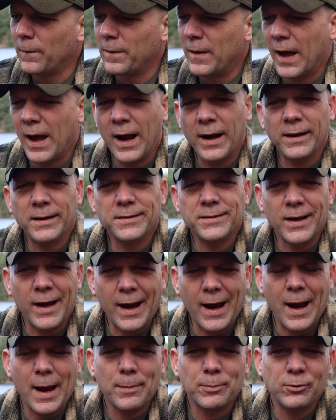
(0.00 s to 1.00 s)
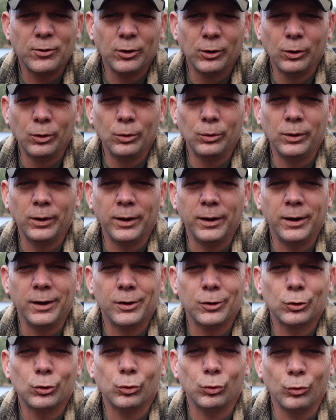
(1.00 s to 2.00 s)
That is absolutely
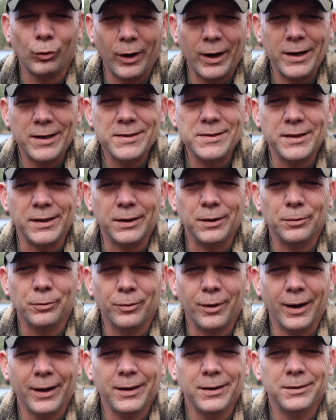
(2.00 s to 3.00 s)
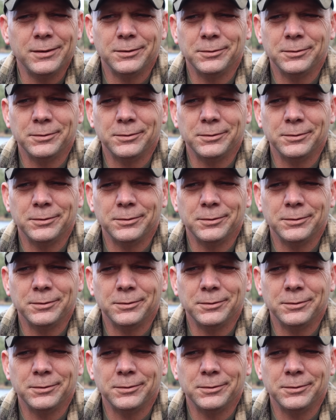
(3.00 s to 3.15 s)
crazy, right?